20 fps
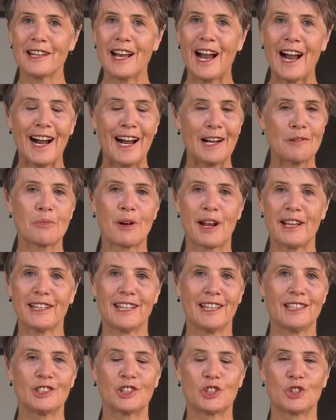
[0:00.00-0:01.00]

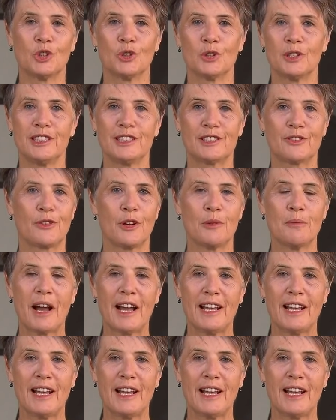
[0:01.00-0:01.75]
heartbreaking stories from